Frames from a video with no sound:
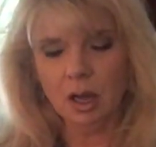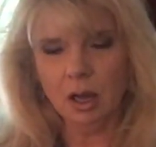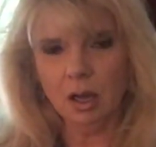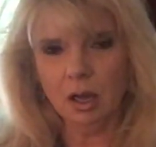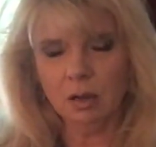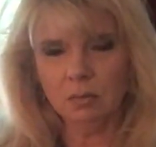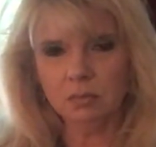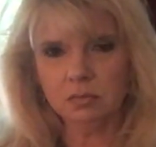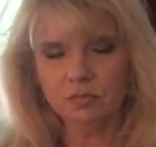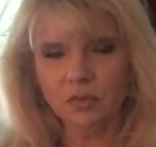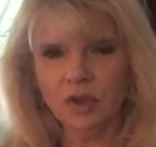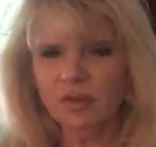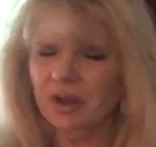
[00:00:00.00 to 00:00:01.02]
And
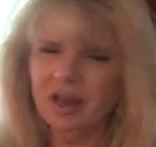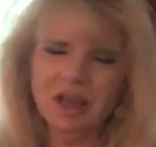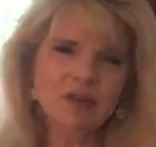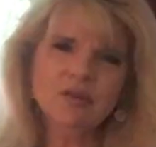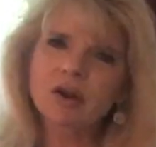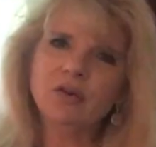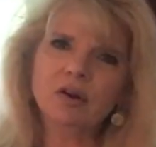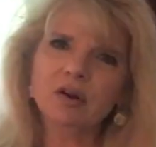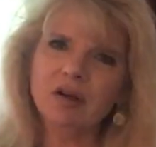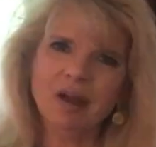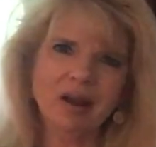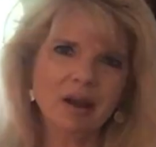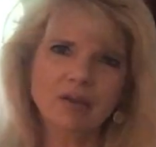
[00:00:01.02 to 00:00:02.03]
then I have other
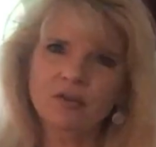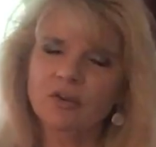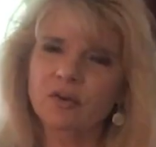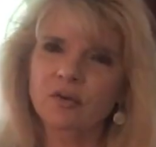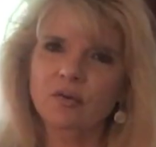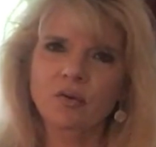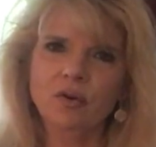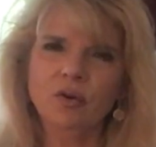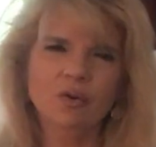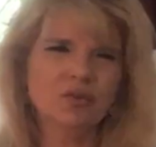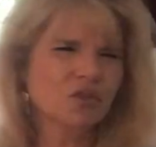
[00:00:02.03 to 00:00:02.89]
clients who